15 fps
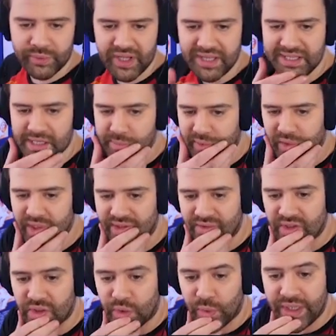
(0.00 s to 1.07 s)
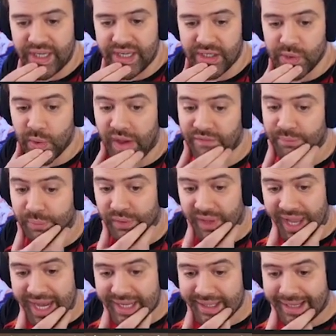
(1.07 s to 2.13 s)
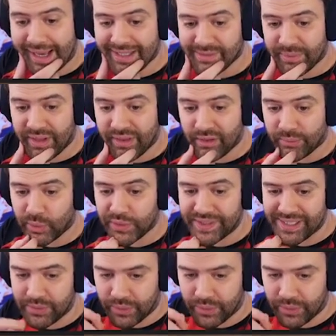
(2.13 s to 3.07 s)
I can show things off very close without